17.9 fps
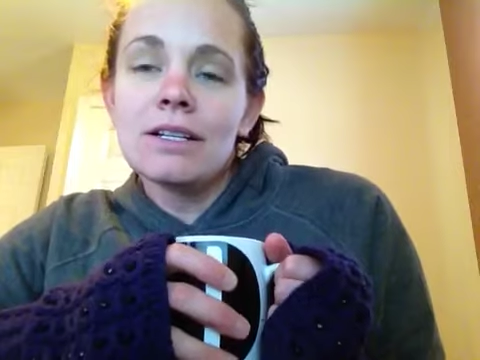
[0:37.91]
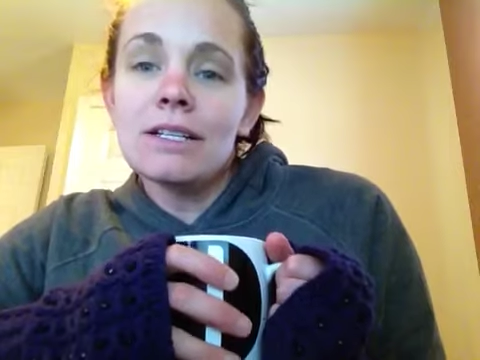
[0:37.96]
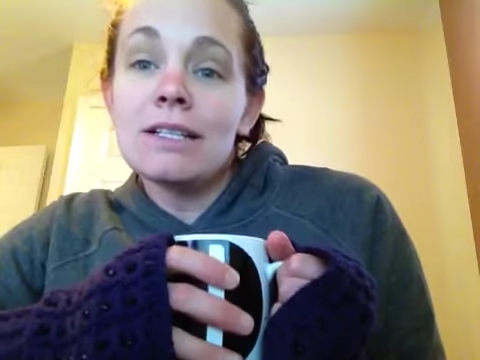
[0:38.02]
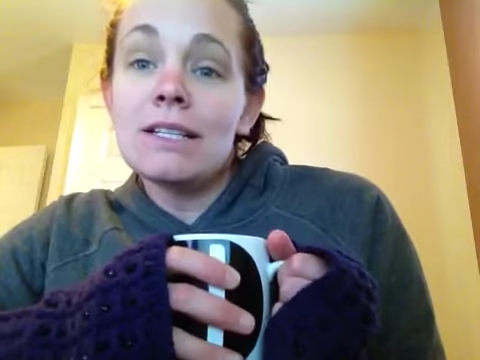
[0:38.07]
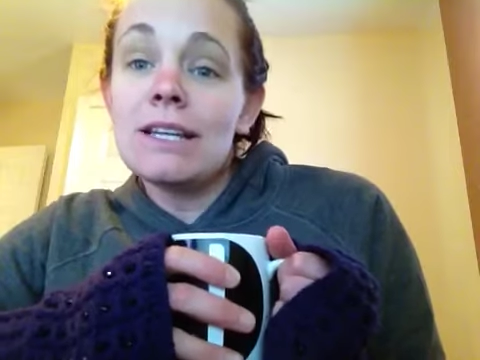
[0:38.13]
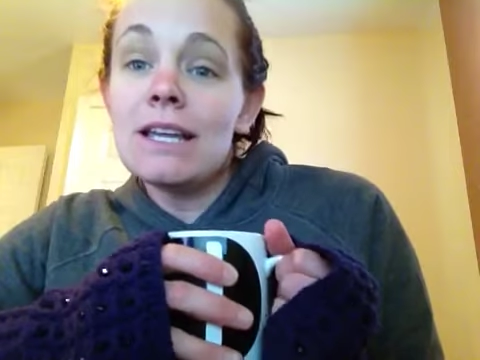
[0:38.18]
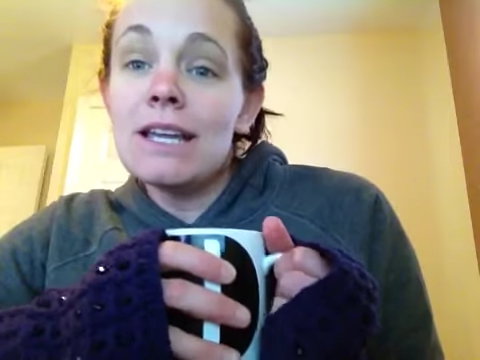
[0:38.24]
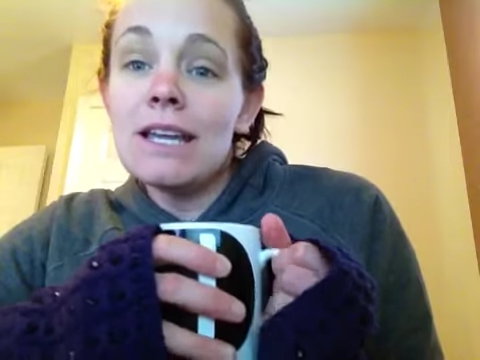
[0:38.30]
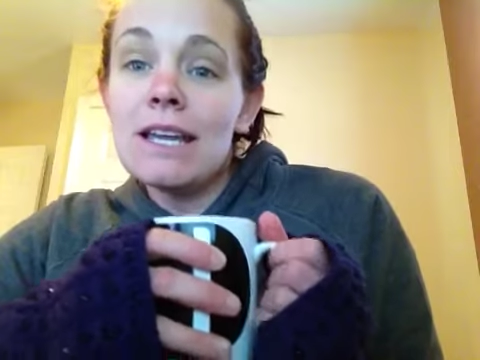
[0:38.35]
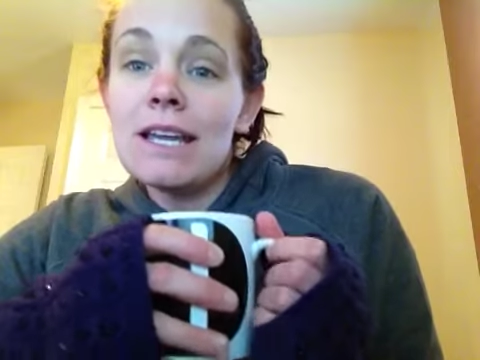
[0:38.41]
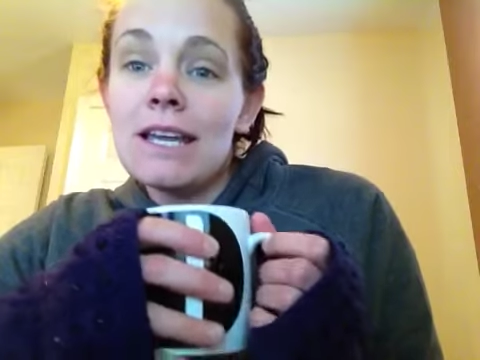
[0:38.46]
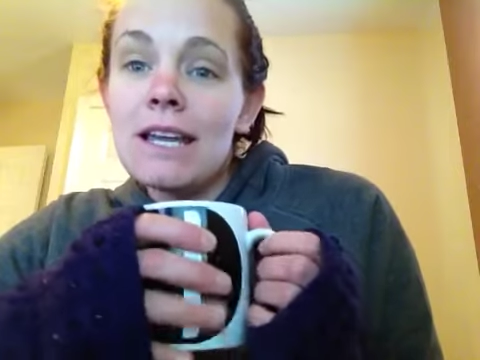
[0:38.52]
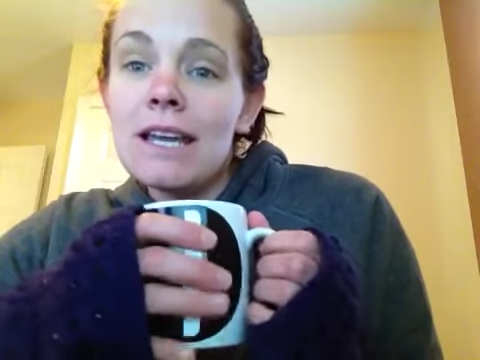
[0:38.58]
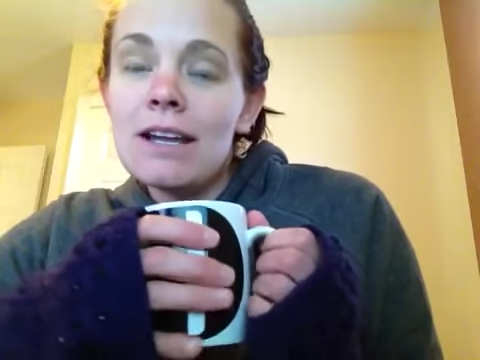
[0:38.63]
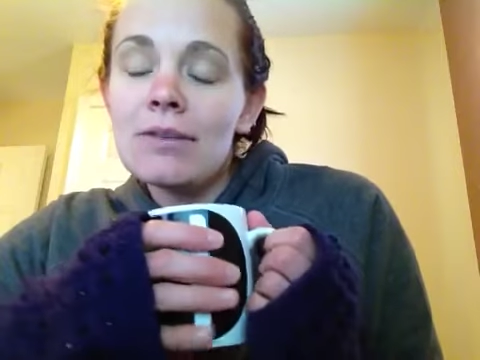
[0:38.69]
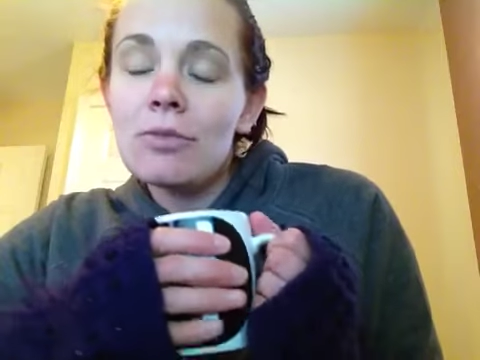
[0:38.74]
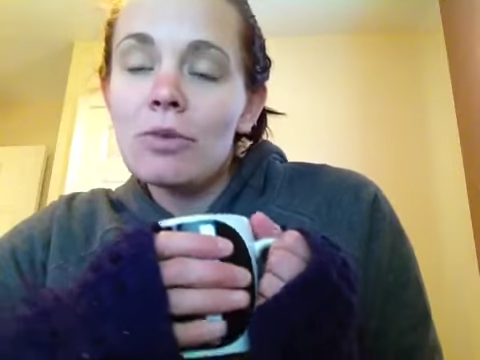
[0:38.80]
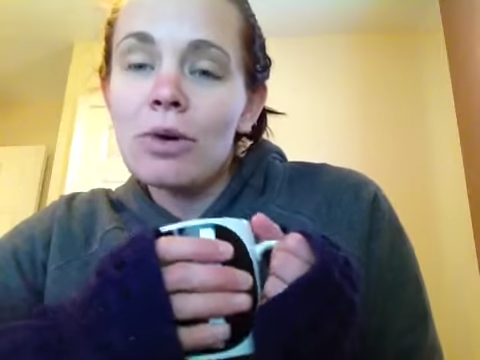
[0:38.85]

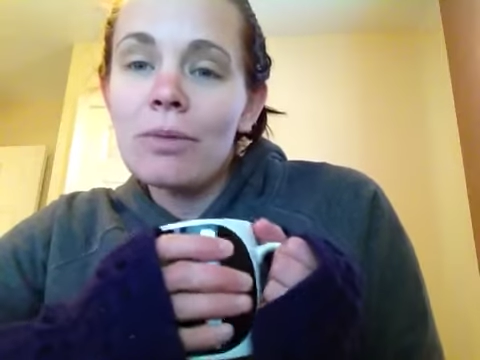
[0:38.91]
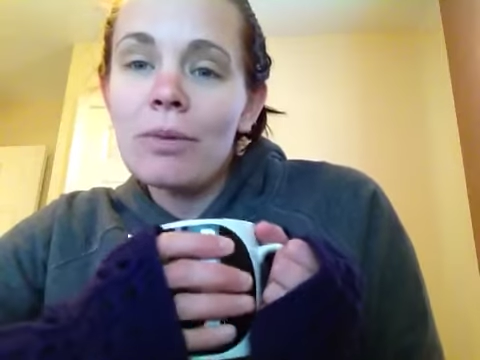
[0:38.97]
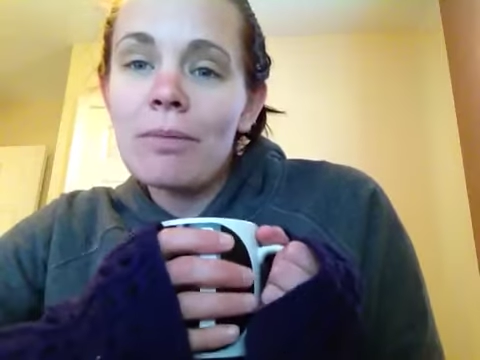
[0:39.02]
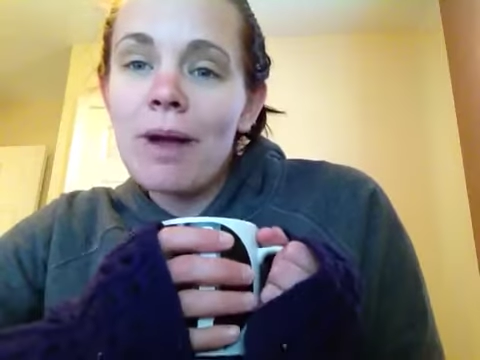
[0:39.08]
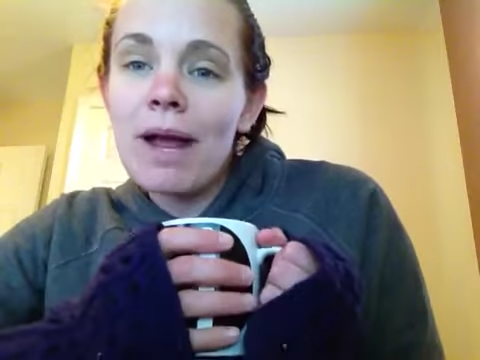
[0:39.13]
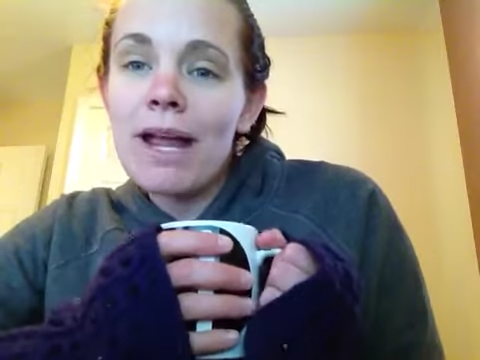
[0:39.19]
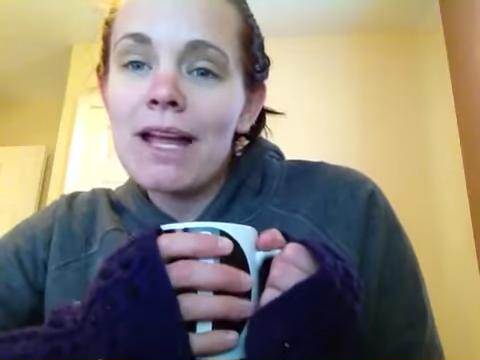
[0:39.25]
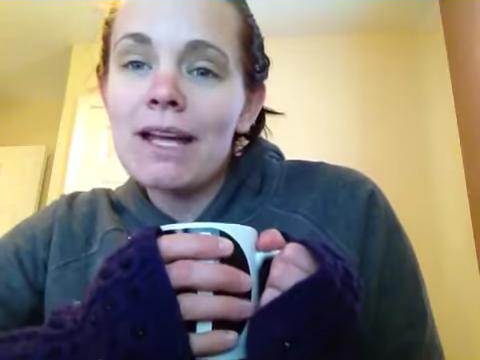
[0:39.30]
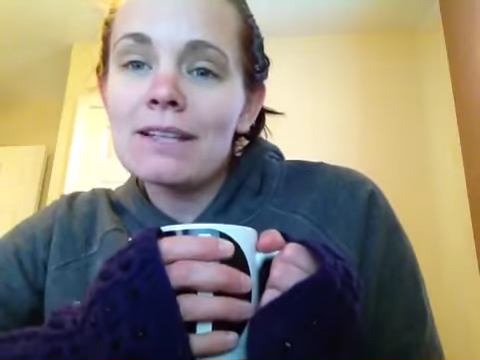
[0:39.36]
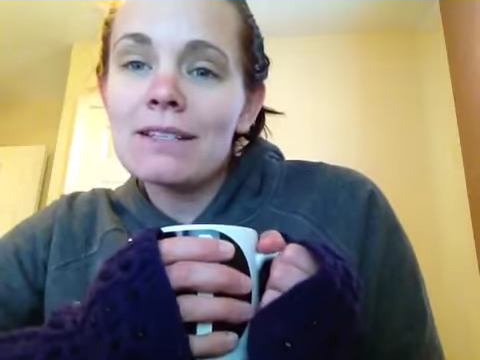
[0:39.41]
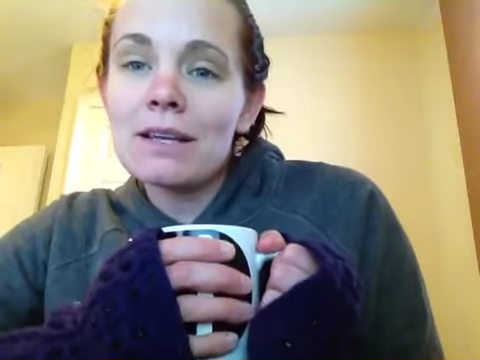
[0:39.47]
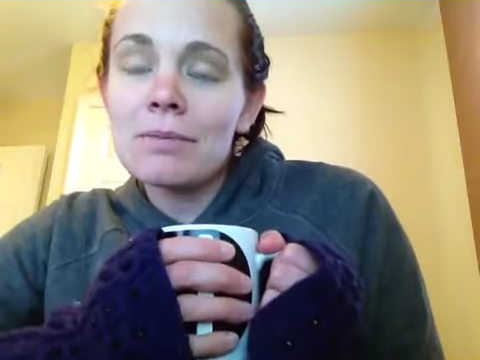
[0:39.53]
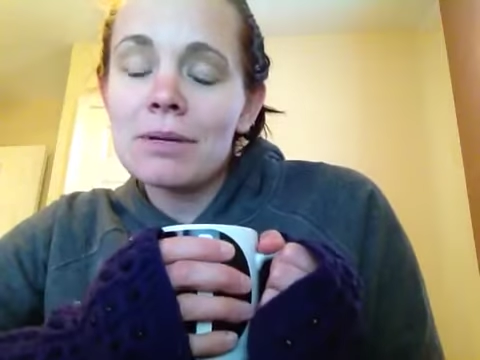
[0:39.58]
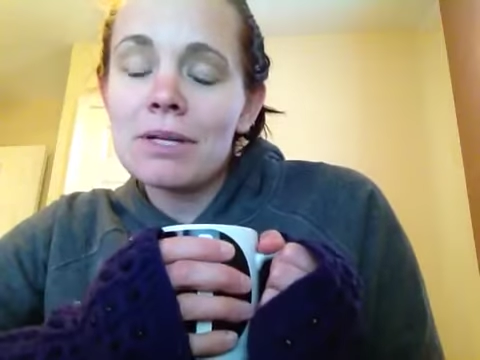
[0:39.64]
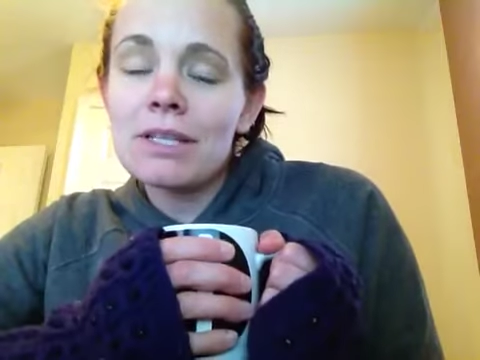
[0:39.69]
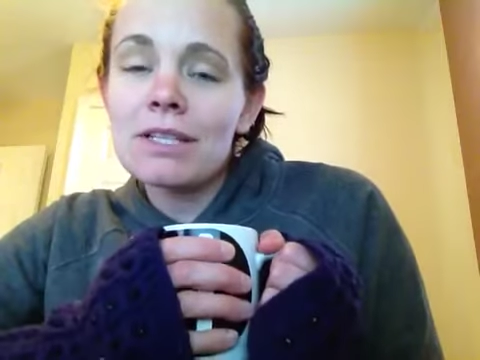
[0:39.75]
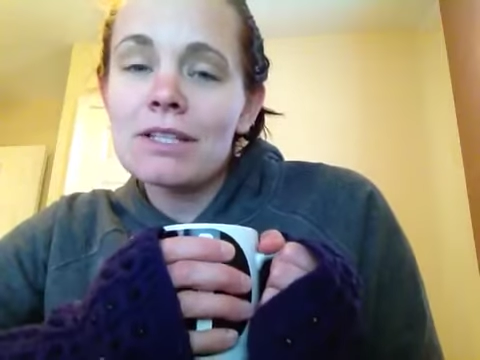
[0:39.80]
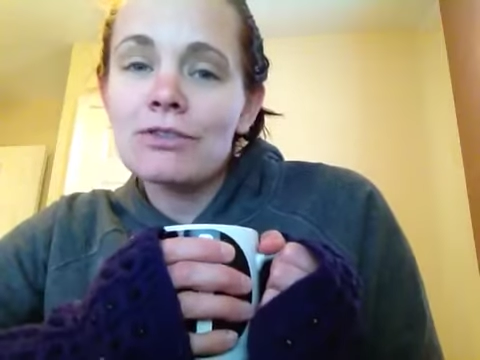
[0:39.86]
tea, warming my hands up
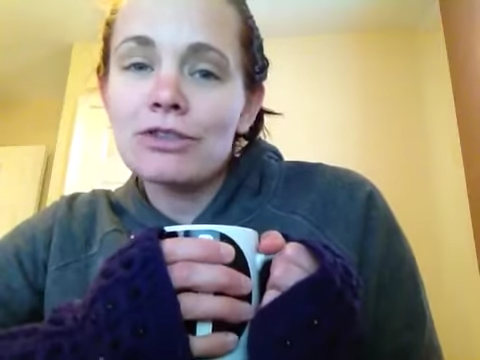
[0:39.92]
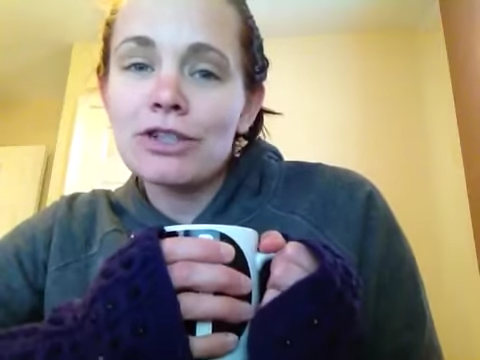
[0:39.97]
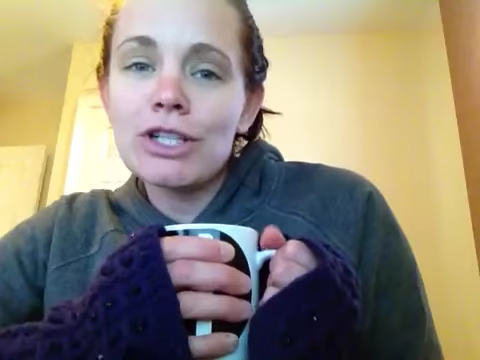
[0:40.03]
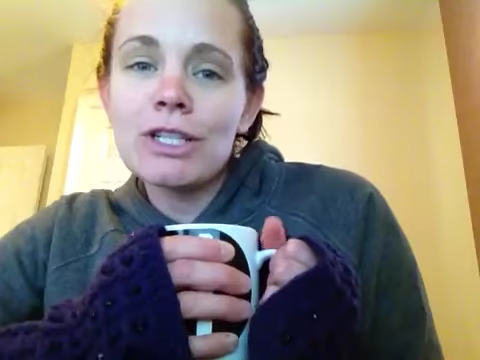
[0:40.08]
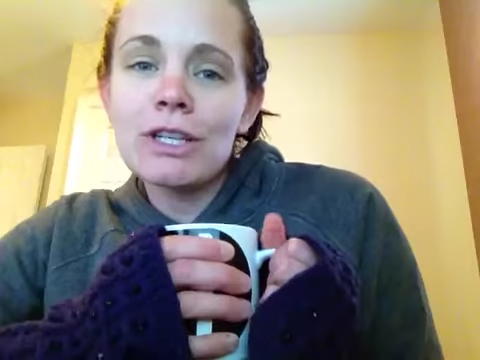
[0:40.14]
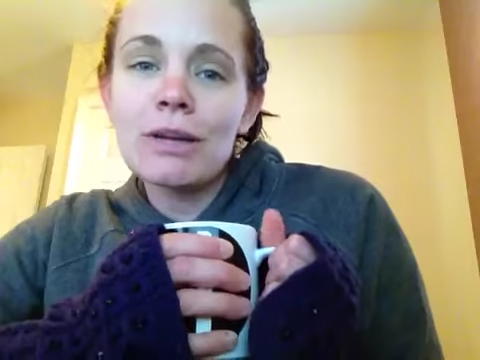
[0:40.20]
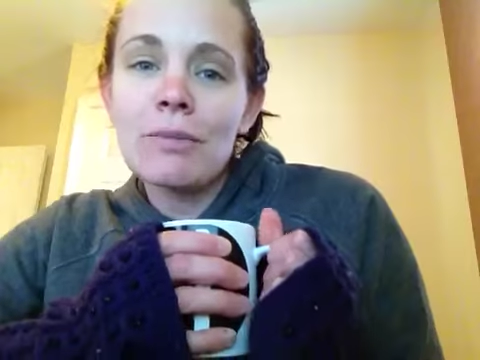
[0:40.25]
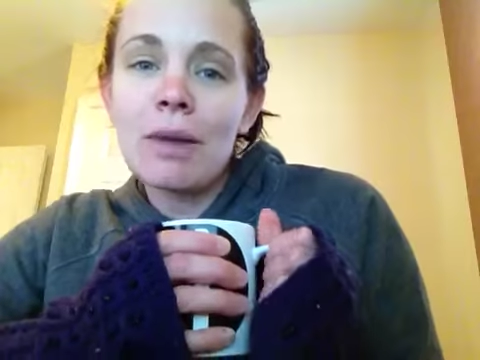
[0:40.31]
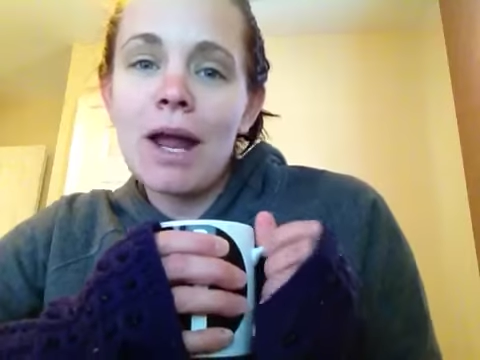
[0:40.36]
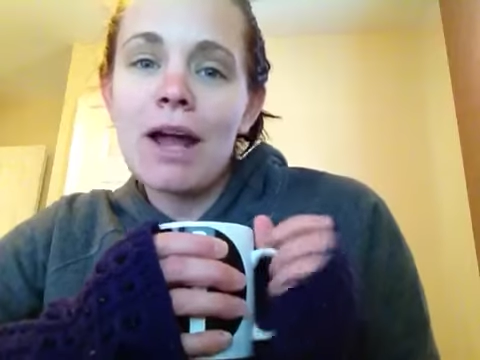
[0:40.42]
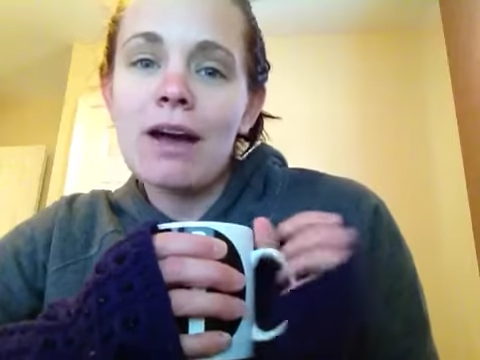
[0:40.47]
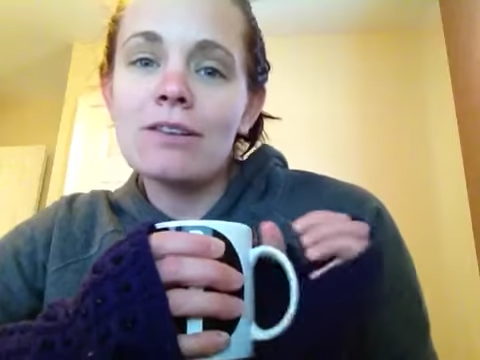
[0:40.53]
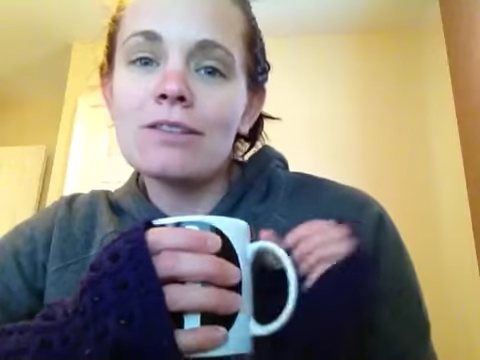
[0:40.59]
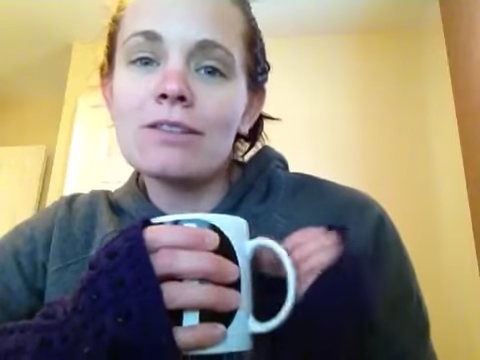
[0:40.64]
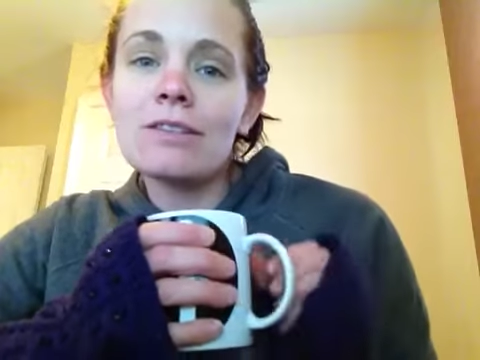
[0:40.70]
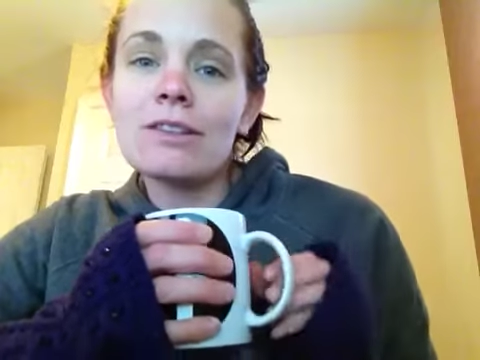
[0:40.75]
because it's freezing in my house.